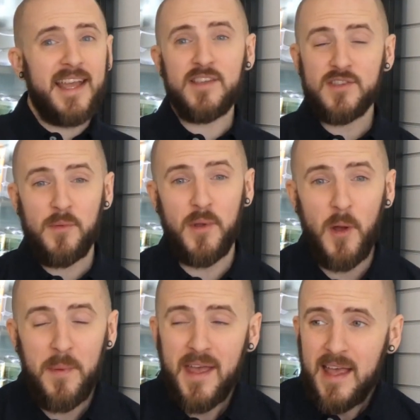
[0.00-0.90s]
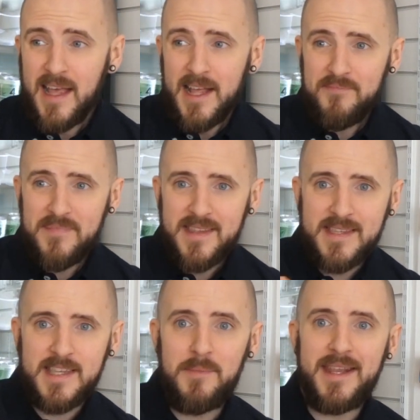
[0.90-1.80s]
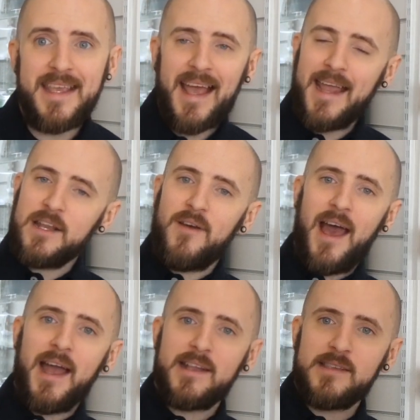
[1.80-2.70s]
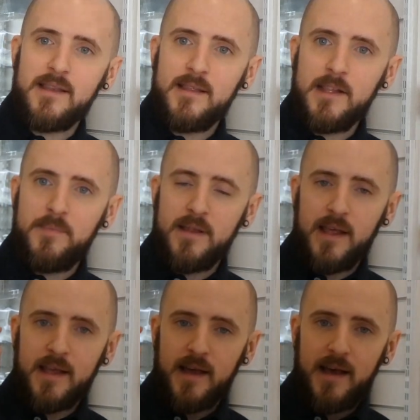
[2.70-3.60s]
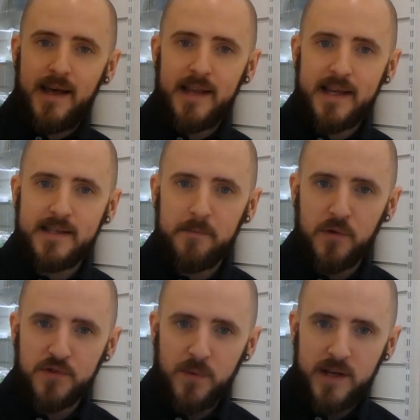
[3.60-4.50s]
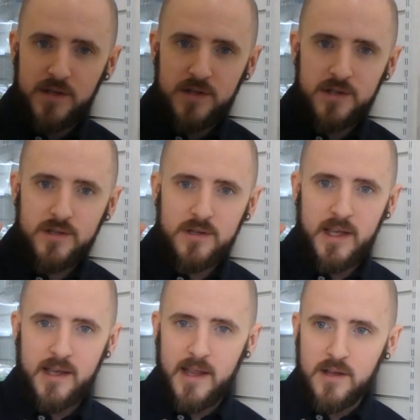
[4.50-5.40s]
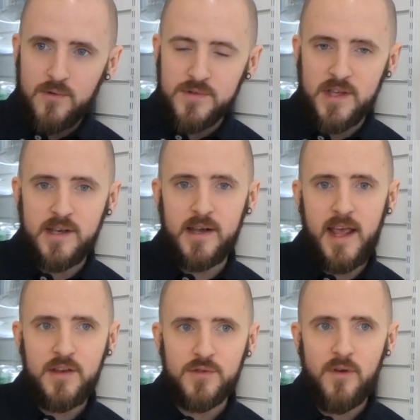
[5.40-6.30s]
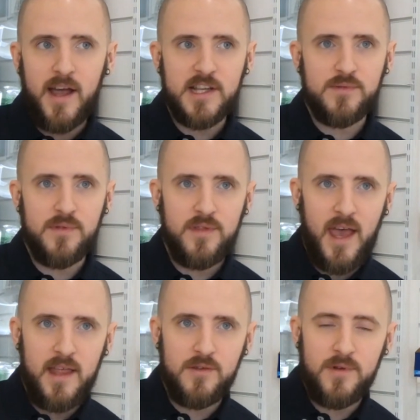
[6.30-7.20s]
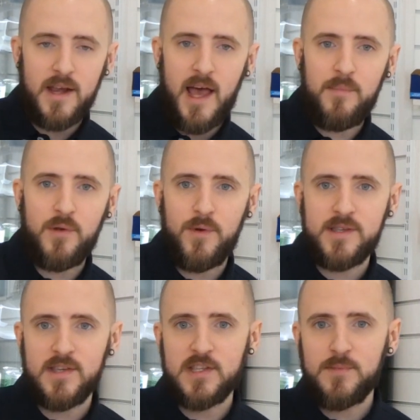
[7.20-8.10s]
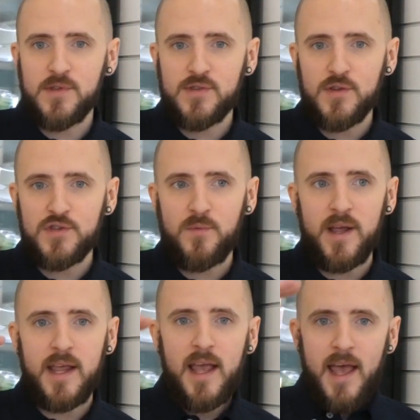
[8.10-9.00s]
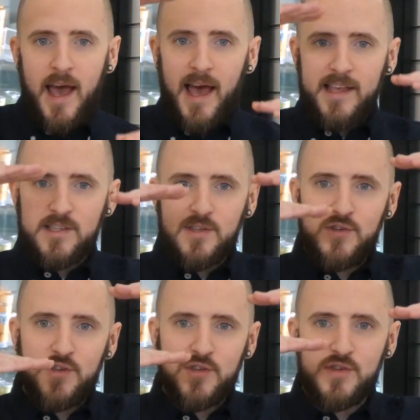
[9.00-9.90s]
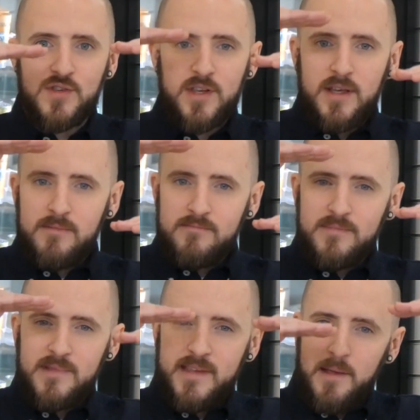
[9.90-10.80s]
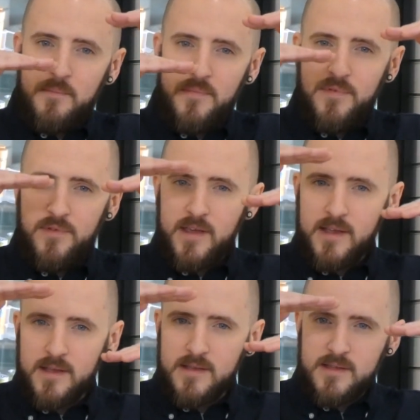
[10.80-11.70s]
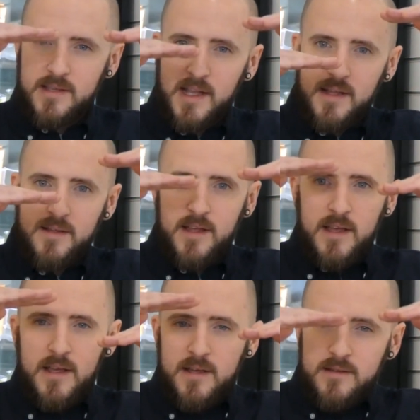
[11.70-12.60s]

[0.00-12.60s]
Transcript: to kind of sum it up, CBD kind of acts a little bit like a dimmer switch. It kind of goes in and it interacts with the endocannabinoid system in such a way as to just dim things, kind of